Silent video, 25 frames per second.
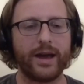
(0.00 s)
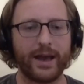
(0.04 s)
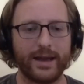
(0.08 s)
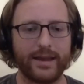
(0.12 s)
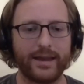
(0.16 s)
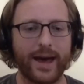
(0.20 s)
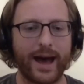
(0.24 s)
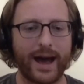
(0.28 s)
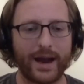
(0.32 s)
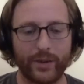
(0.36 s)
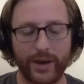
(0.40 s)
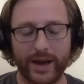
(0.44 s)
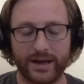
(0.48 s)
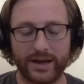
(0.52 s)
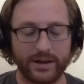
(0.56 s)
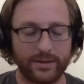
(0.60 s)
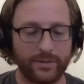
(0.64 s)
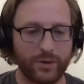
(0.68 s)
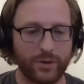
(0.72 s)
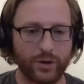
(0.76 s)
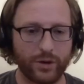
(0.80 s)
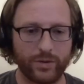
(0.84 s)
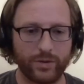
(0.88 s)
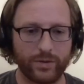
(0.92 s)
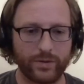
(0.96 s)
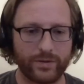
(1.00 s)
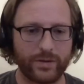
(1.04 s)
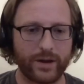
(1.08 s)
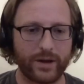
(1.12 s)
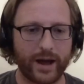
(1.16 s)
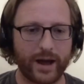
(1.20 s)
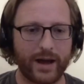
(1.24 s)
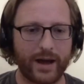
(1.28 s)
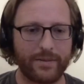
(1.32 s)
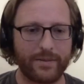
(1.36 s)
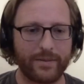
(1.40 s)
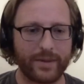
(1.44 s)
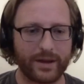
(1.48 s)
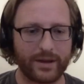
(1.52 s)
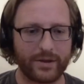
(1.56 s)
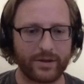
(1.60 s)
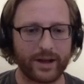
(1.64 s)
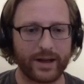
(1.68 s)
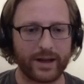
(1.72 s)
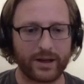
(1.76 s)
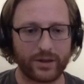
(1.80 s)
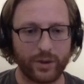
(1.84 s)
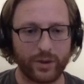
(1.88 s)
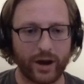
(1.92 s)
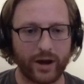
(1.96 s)
is how do we actually move
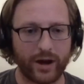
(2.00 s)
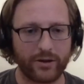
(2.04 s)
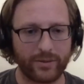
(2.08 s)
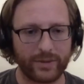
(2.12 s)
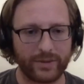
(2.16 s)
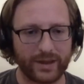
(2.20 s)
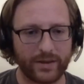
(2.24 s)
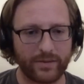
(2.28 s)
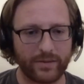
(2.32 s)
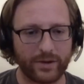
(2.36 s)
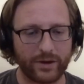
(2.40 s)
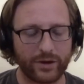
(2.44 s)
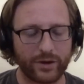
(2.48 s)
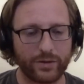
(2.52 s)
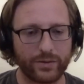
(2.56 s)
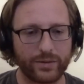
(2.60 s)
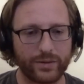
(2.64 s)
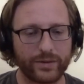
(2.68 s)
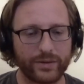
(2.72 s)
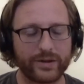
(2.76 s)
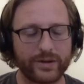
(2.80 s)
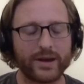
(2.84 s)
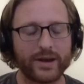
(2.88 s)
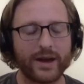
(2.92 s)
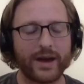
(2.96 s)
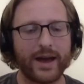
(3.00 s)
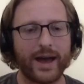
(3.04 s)
Australia to 100% renewables.